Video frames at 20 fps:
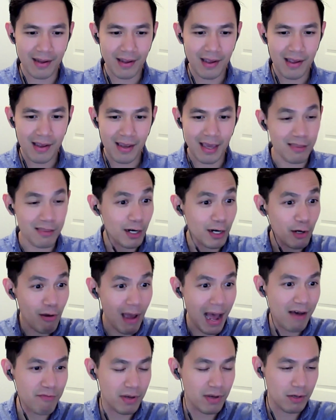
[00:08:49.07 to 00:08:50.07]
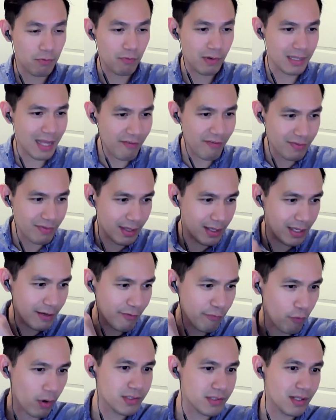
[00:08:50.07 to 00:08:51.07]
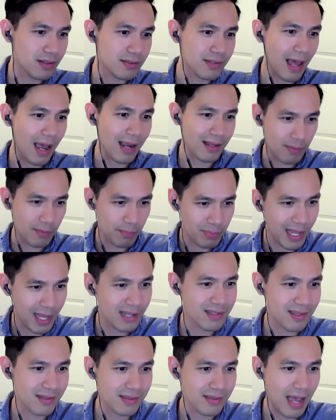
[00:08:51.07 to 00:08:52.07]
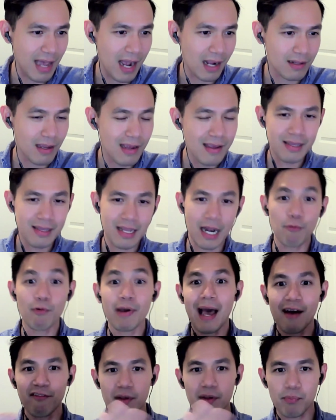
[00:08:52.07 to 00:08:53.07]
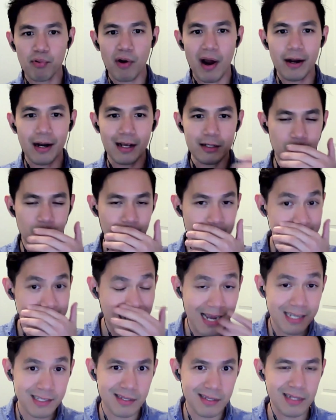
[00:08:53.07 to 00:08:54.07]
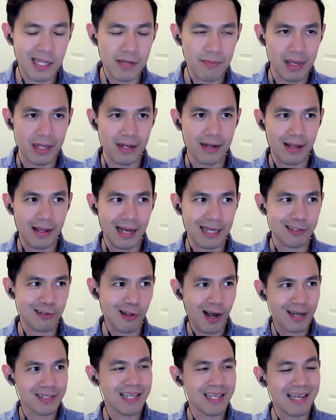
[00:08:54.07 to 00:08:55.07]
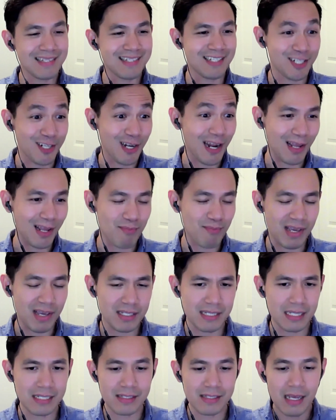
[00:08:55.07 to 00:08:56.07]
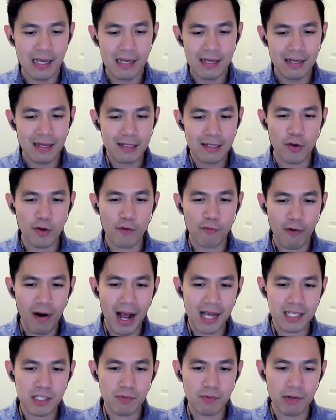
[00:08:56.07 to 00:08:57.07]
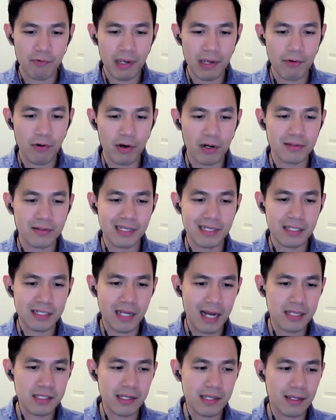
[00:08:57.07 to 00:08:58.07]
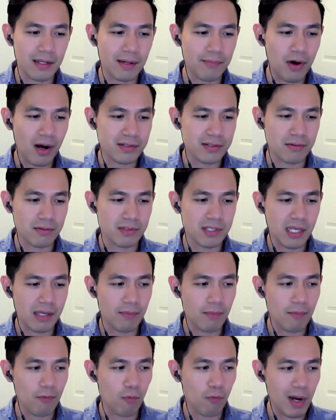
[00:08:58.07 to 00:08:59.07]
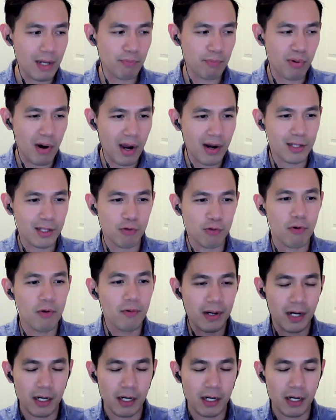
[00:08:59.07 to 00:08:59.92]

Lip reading: And there you have it. We left the forest intact, the plant intact, and we have the product. So the sky's the limit, as long as it has a genetic basis. So for us, when we were discussing amongst our team, what product do we want to